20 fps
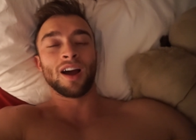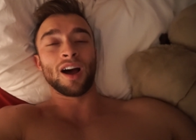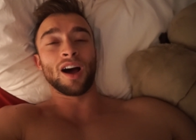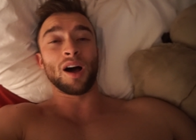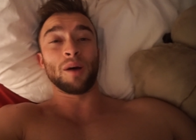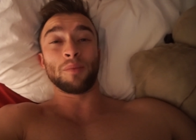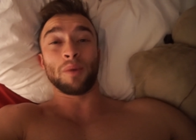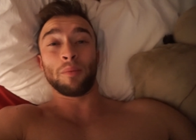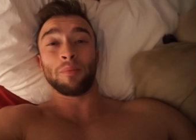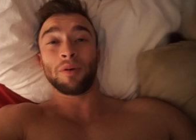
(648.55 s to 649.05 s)

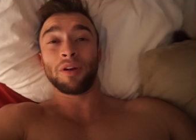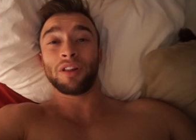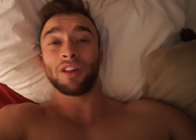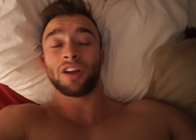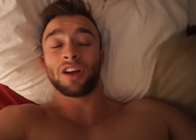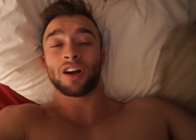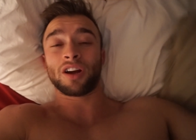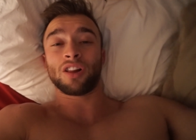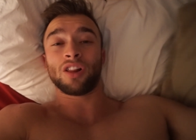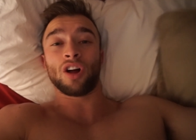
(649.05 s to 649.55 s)
Um,
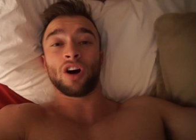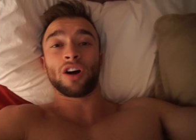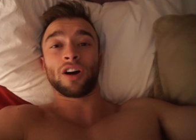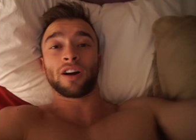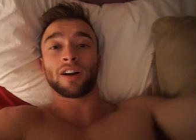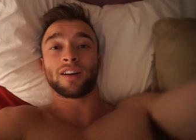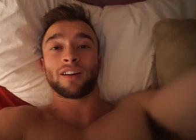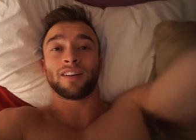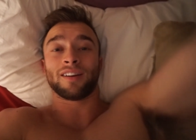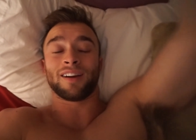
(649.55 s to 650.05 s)
Emilia
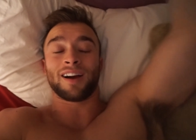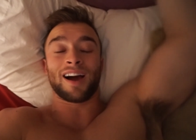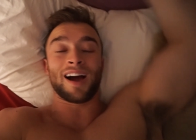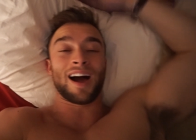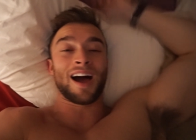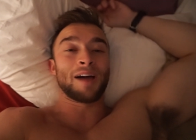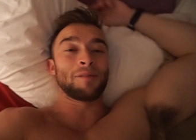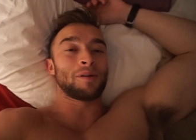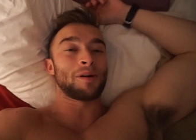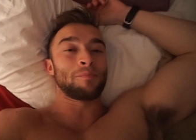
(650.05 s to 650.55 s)
Clarke,
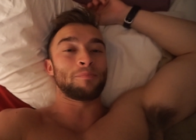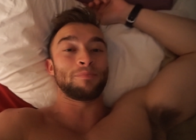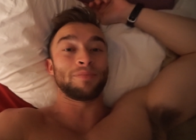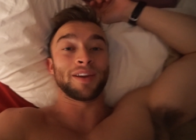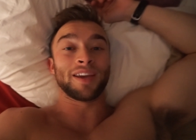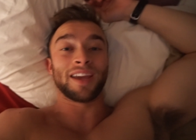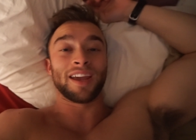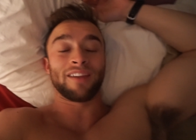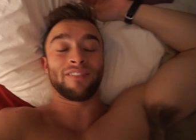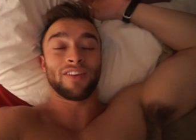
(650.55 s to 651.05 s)
I'm a
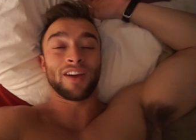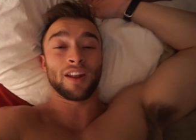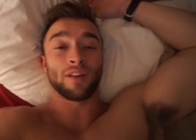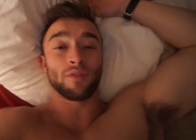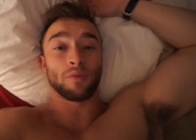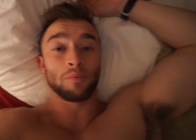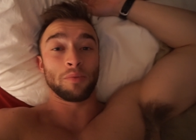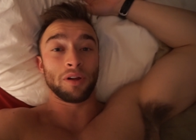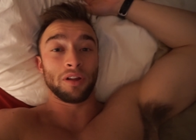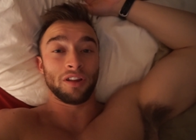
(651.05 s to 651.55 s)
big fan
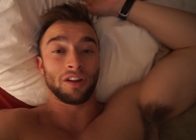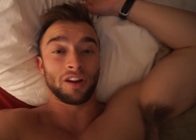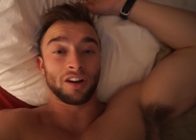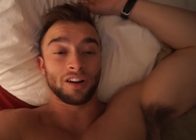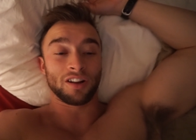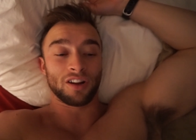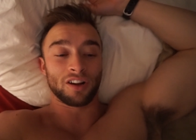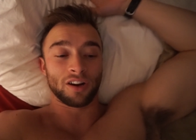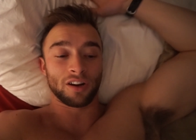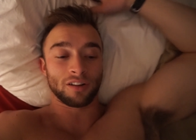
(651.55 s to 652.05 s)
of Emilia
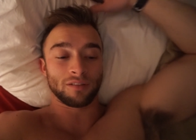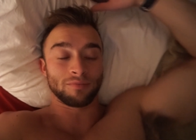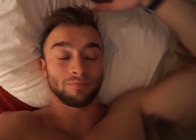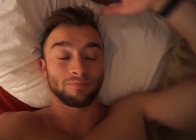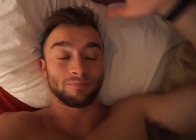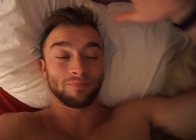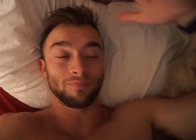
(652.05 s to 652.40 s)
Clarke.